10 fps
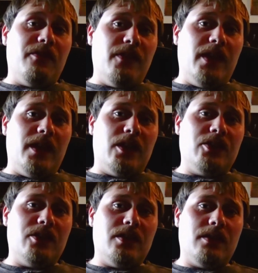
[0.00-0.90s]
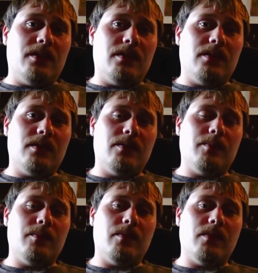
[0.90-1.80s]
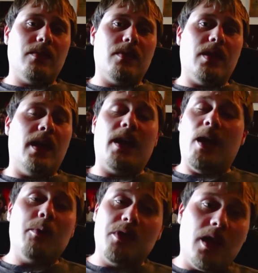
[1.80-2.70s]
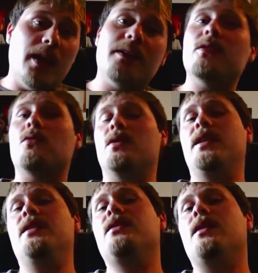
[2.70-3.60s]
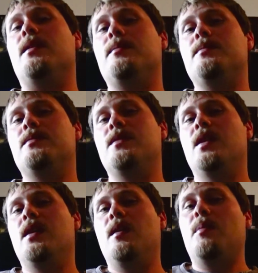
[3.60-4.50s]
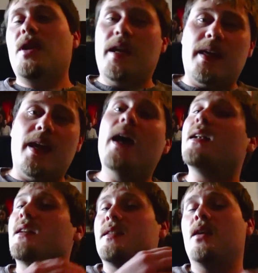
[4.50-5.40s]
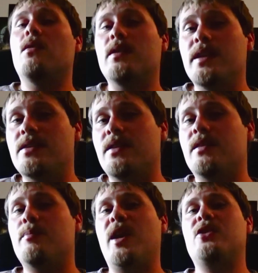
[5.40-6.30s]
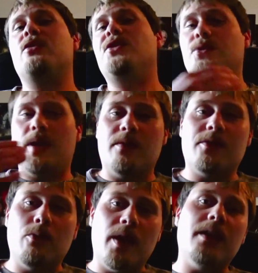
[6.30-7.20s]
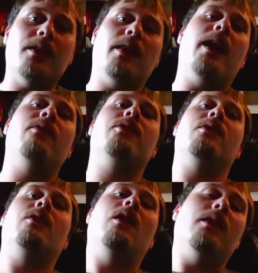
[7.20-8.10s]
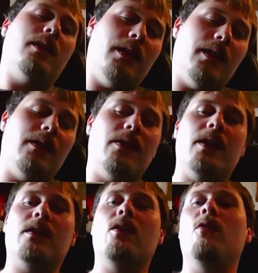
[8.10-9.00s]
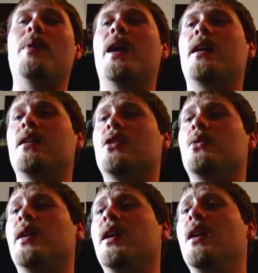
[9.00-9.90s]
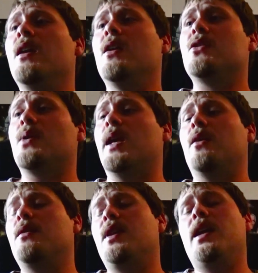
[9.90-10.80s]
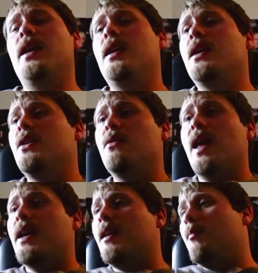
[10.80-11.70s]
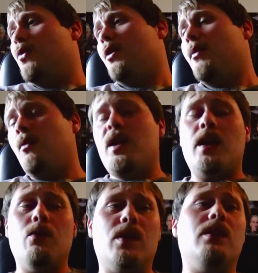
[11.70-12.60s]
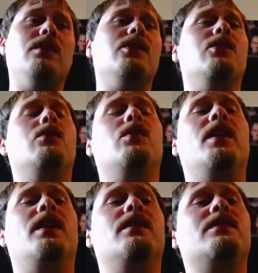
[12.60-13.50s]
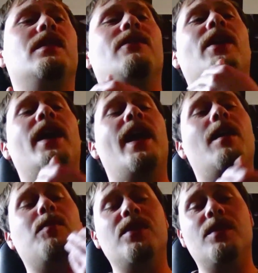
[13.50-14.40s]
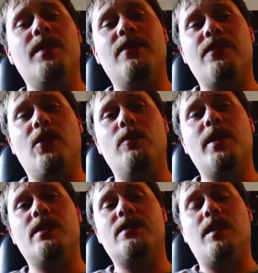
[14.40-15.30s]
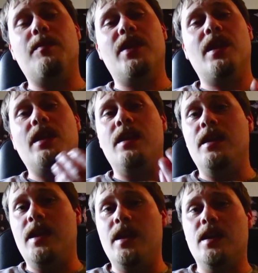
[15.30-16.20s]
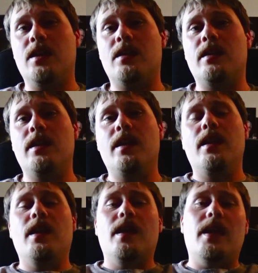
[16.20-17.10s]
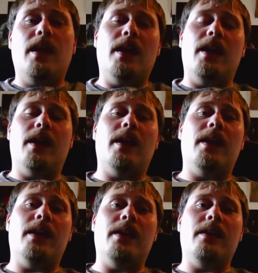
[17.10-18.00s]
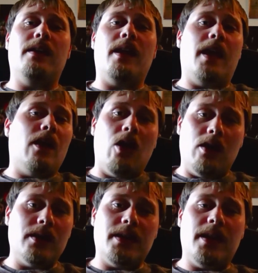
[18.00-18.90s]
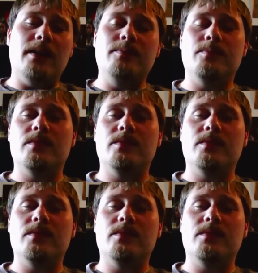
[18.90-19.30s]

finished and i would like to release them but i can't because i released the special so i have to wait till after the holiday and then go back into it so i don't think i'm going to do that anymore but what i will do is if i happen to be filming something near a a holiday